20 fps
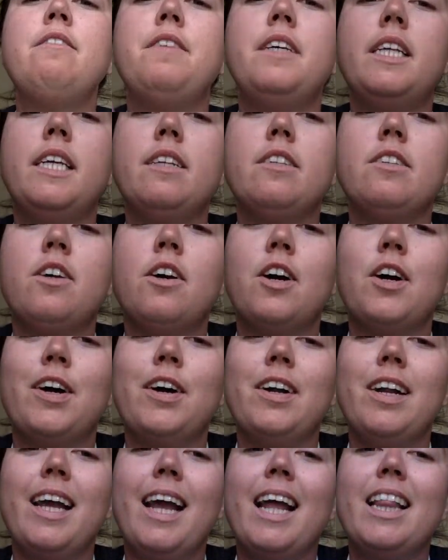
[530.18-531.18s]
feelings
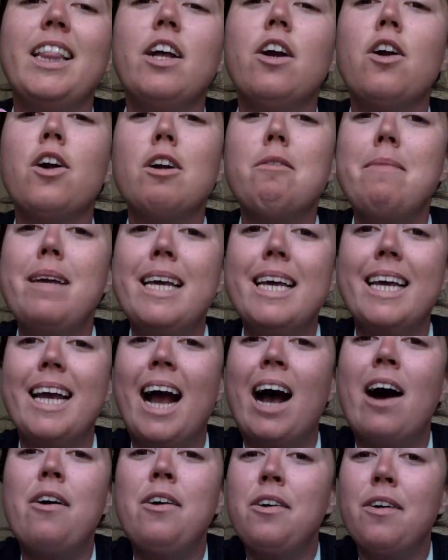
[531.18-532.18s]
card and the hermit.
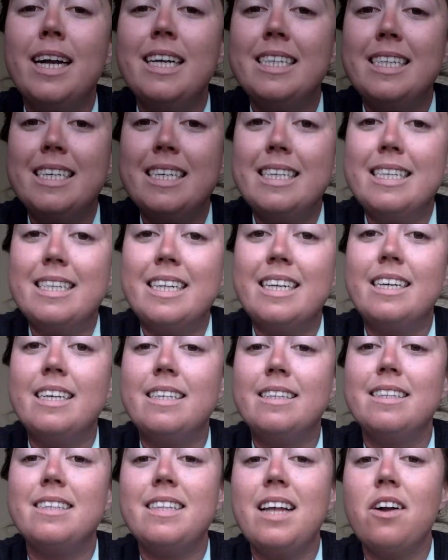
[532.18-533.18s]
How crazy is
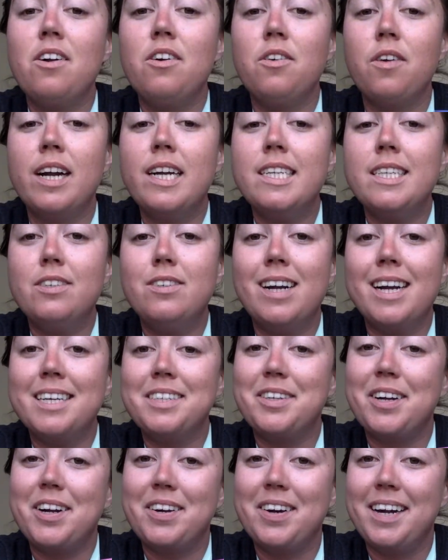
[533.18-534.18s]
this? This is how crazy you
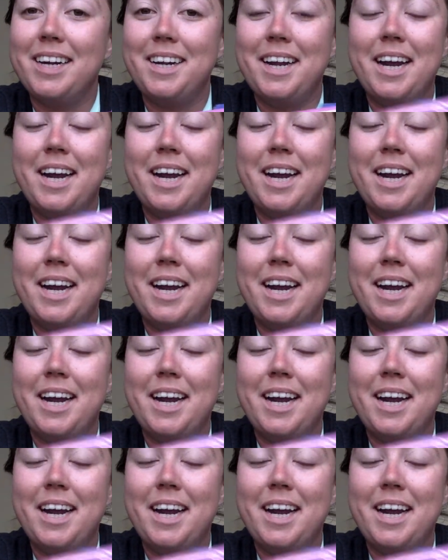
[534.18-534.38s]
guys are right